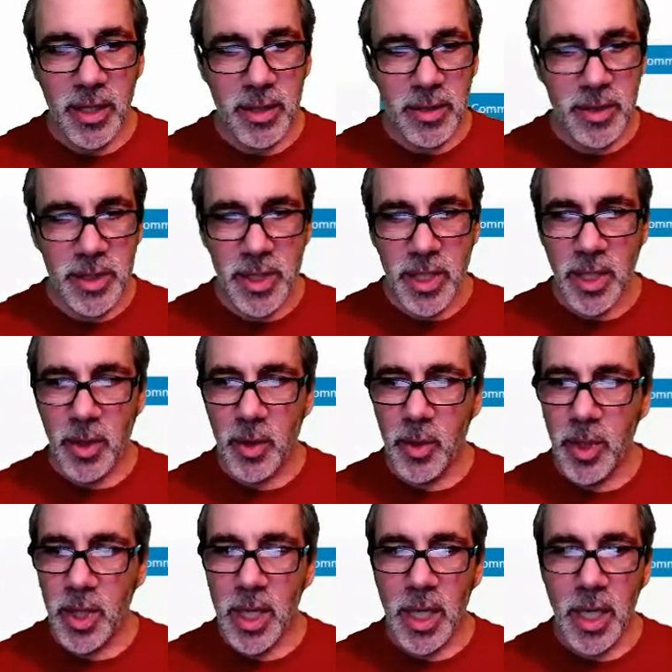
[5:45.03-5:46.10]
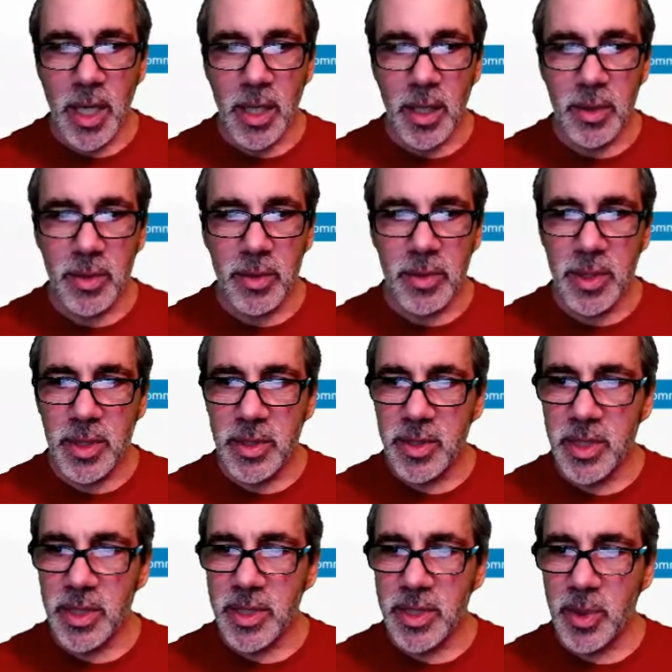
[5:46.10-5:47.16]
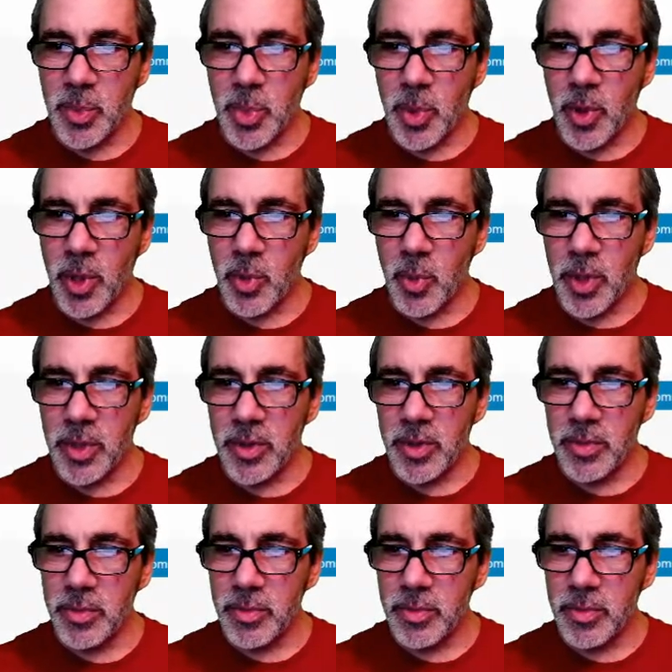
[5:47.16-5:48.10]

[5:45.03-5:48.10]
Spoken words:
So let's just import one.